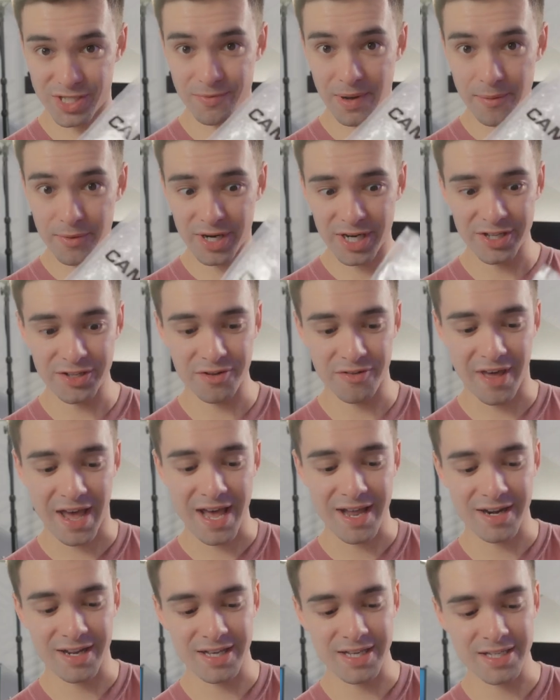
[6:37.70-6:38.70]
the way we're gonna do
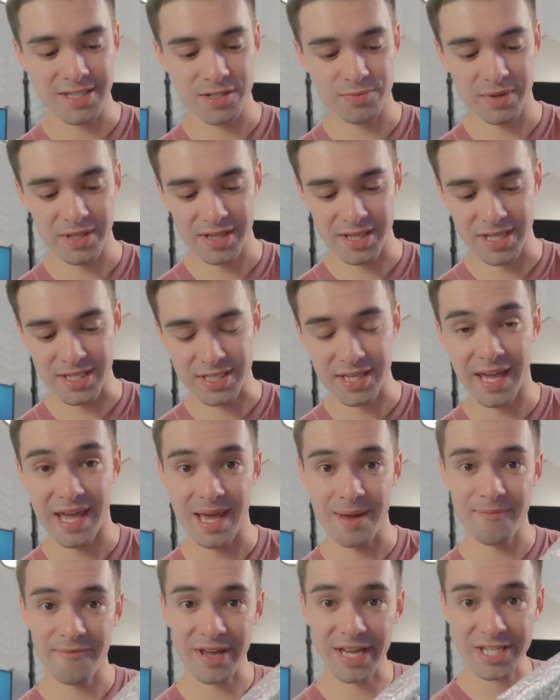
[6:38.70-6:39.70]
that is with this
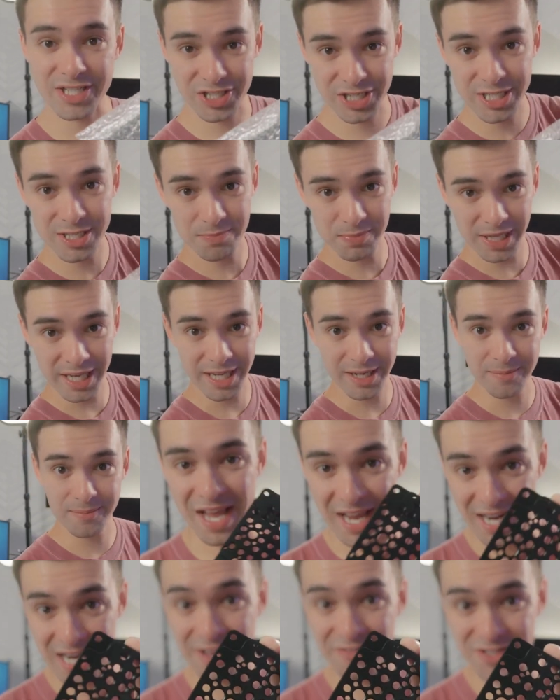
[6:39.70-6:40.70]
CamVate cheese plate.
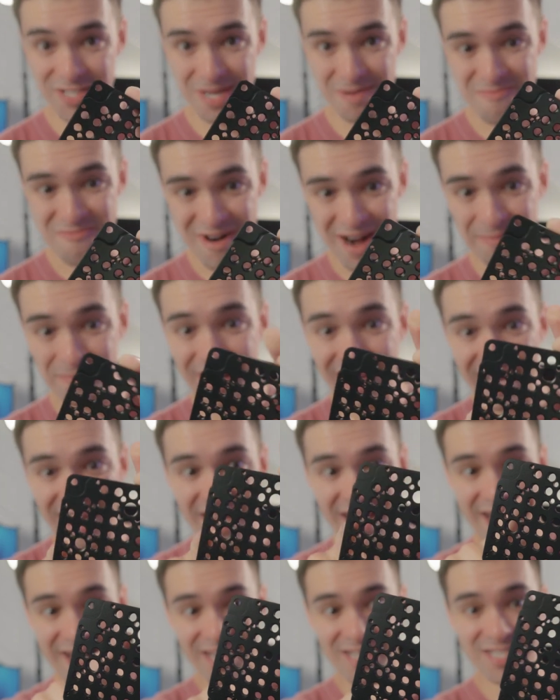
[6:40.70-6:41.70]
I got this on Prime
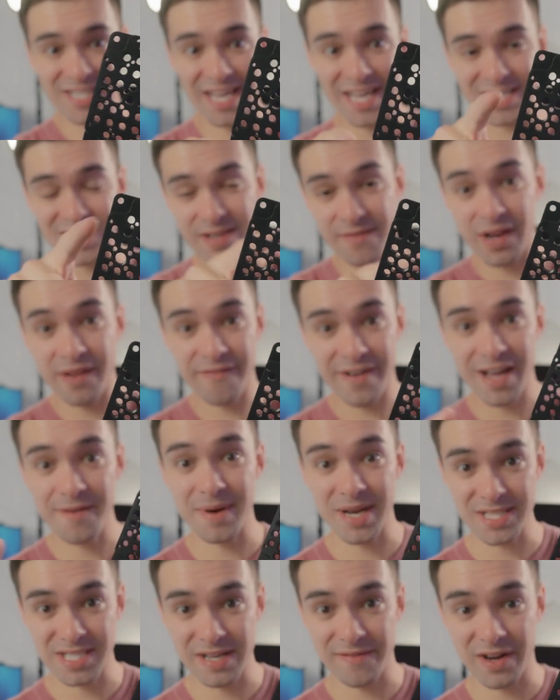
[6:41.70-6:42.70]
Day and it's a 75
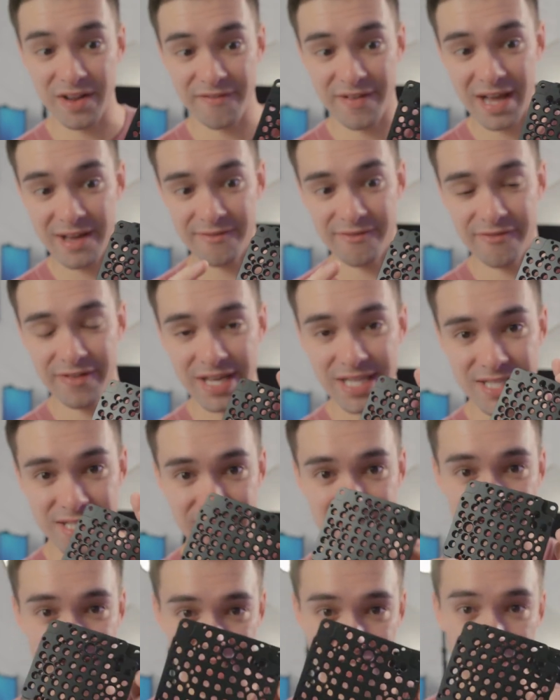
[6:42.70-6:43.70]
by 75
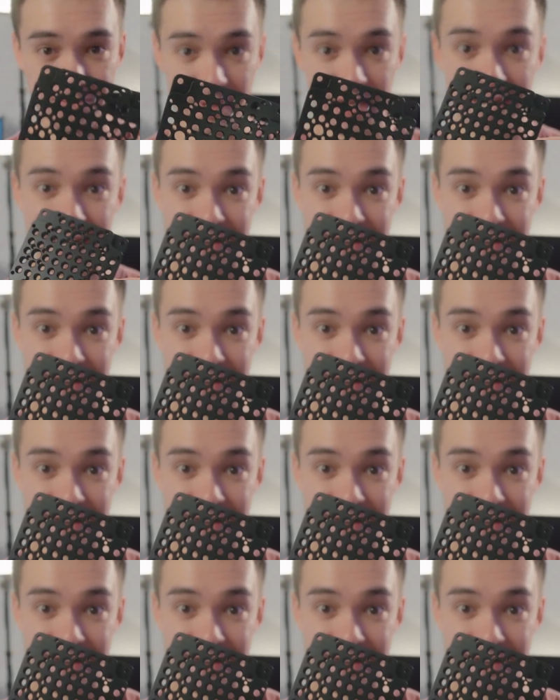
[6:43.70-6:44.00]
VESA cheese plate